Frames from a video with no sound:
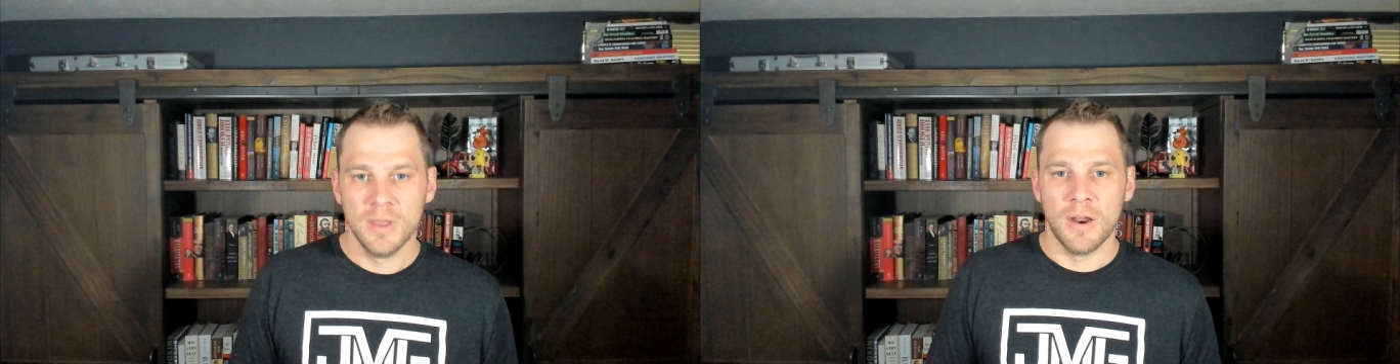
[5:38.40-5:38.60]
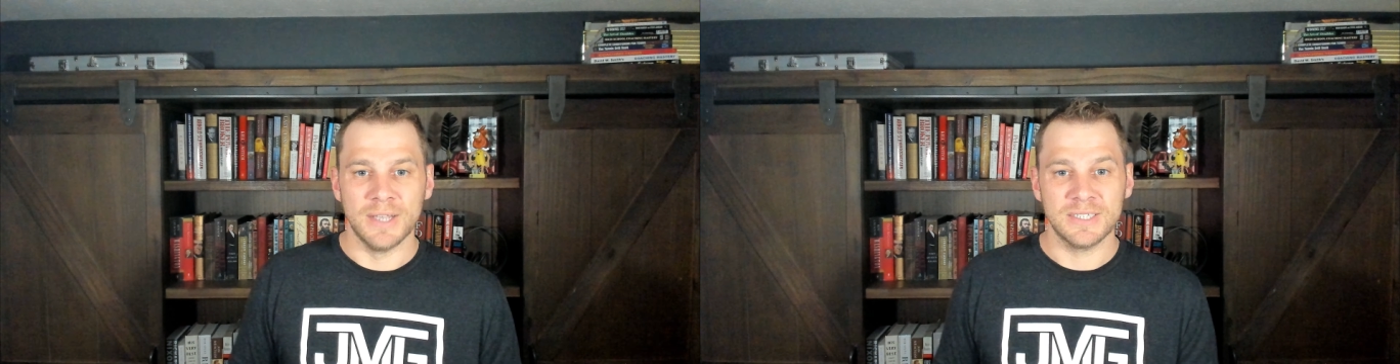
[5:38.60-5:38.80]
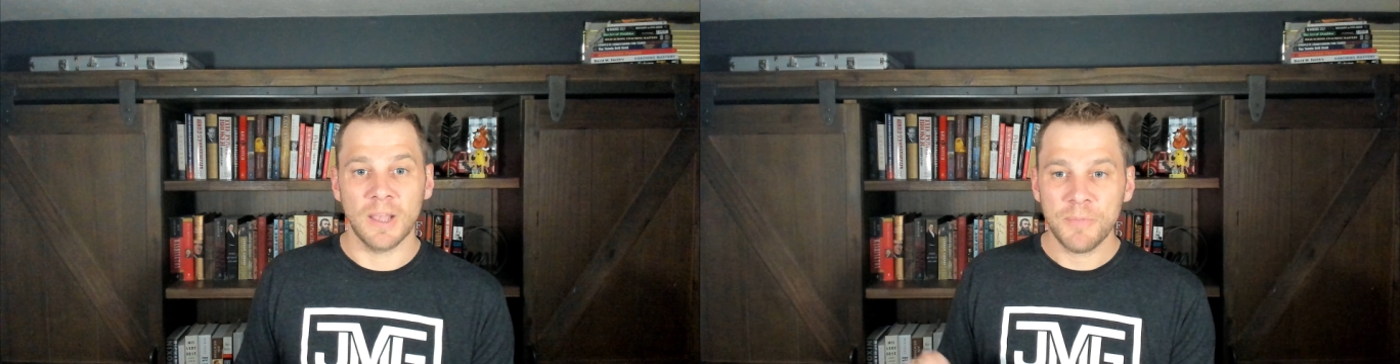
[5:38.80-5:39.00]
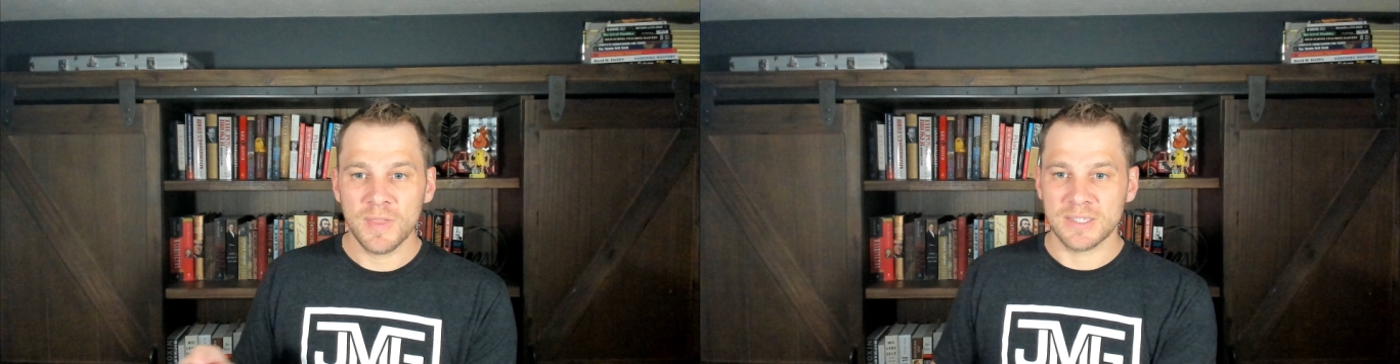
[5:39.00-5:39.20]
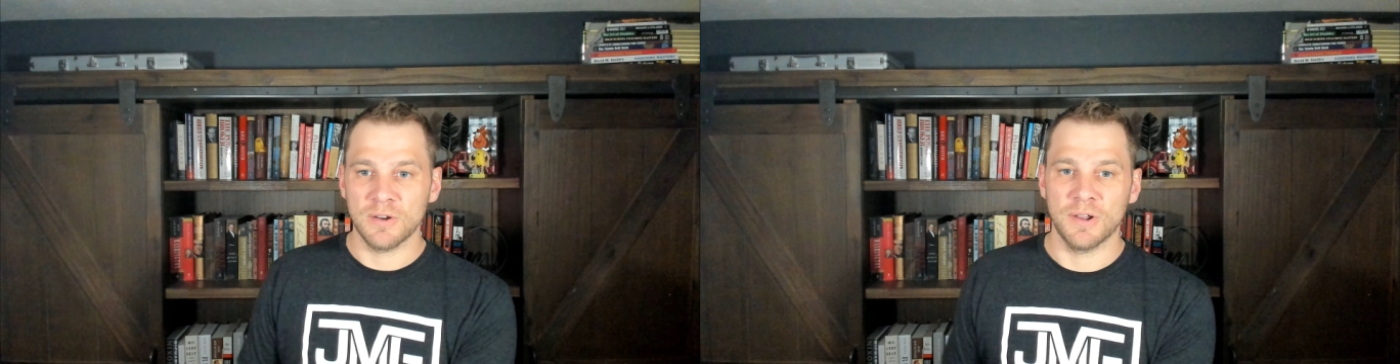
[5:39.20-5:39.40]
right? Something
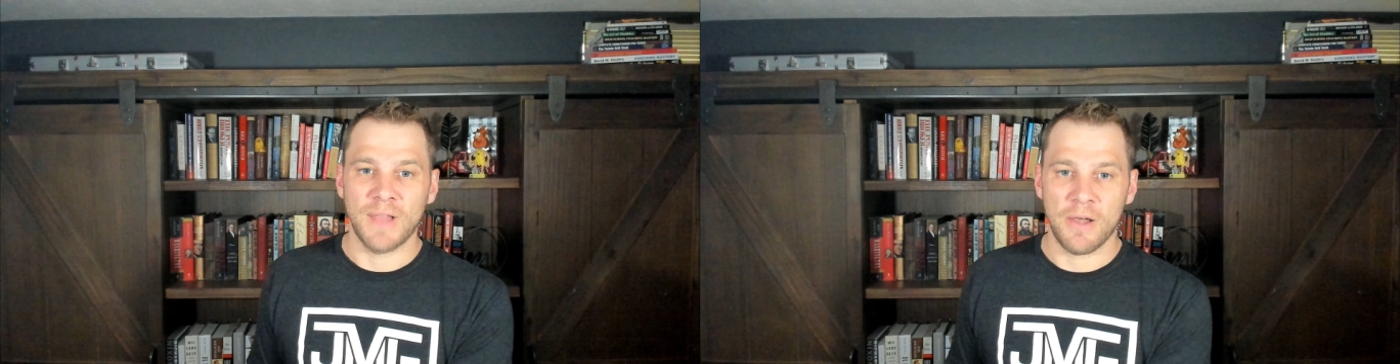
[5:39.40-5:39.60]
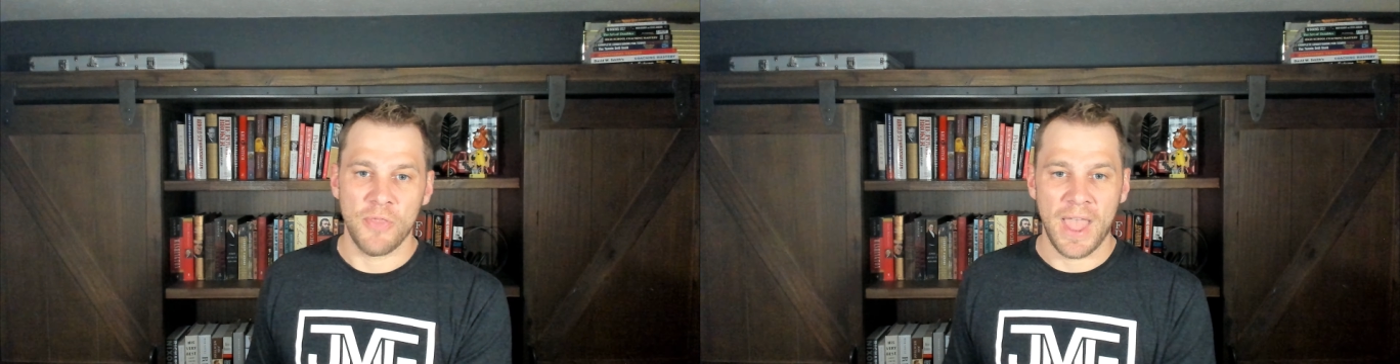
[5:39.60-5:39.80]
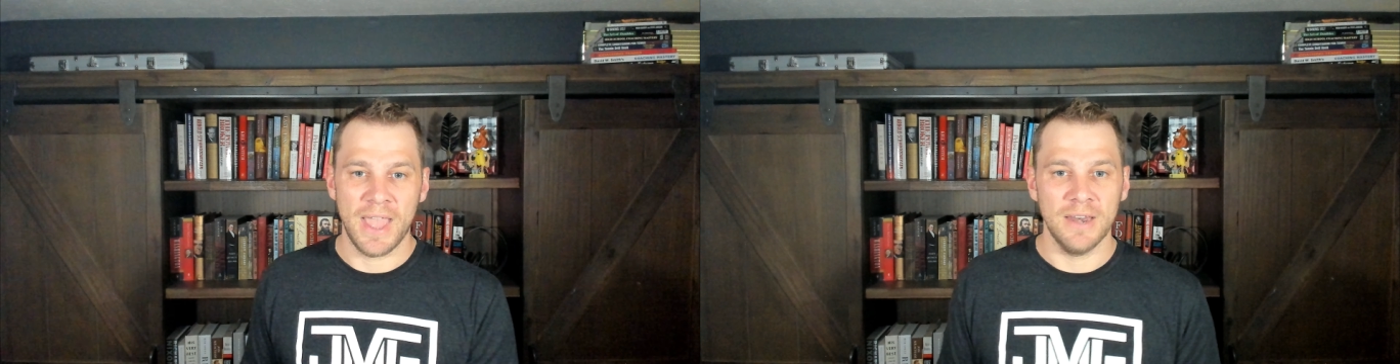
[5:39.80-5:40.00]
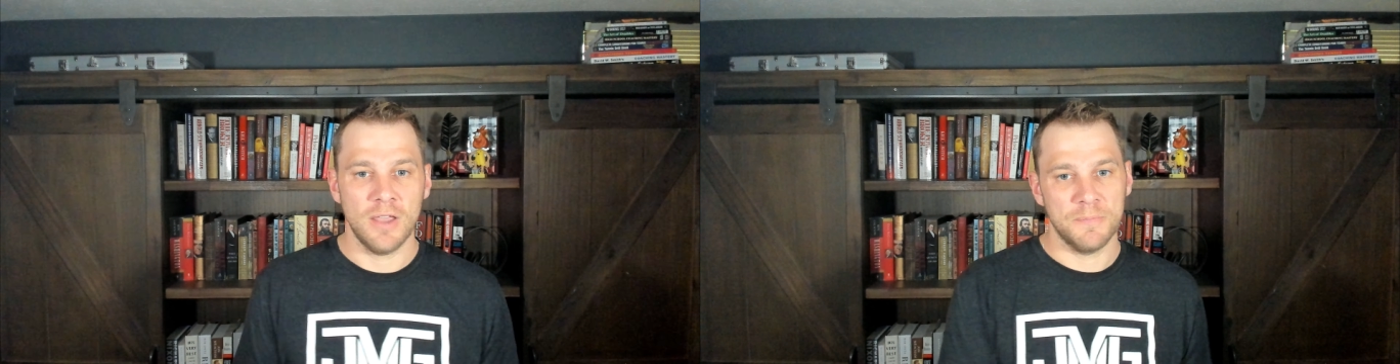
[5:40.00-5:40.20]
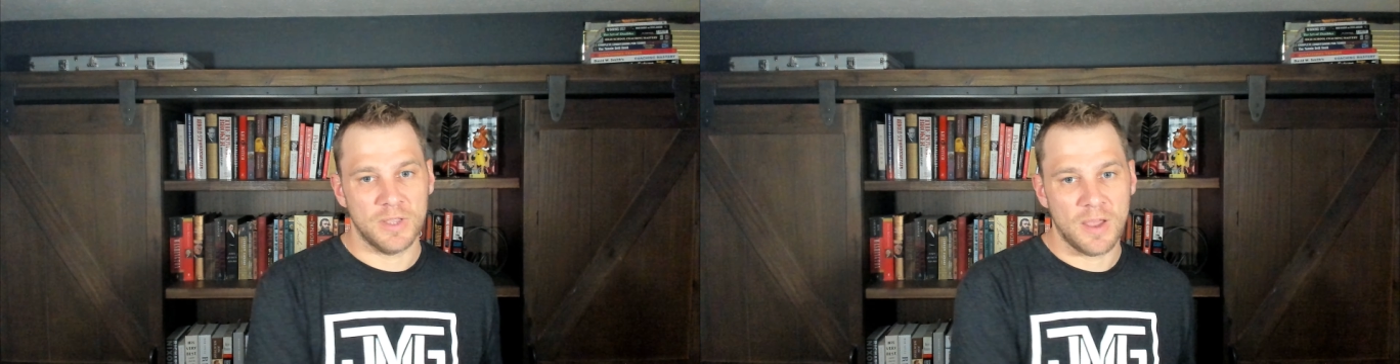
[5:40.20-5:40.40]
that's going to allow that
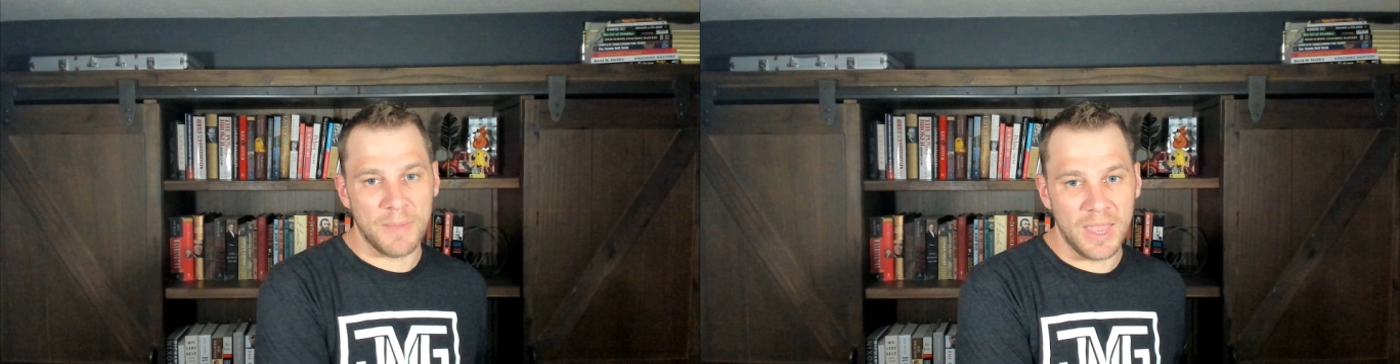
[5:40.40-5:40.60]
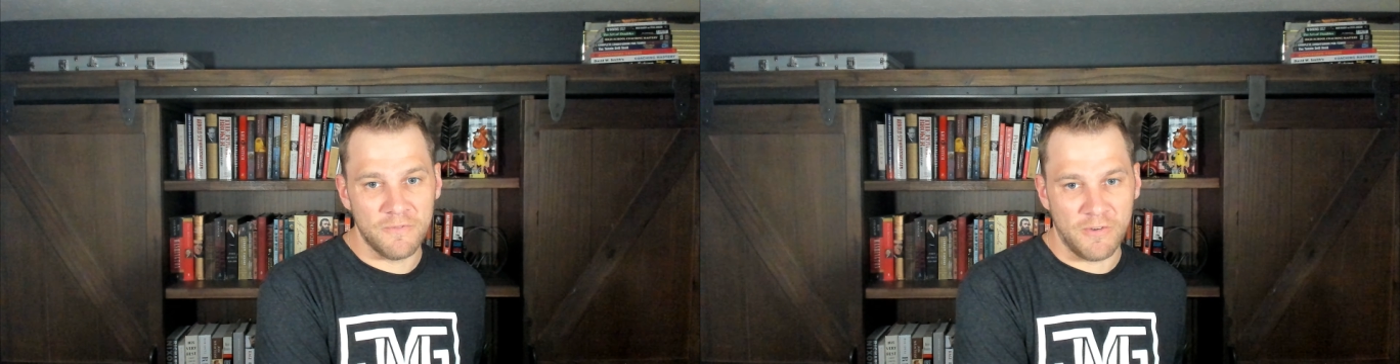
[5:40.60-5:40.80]
income to come in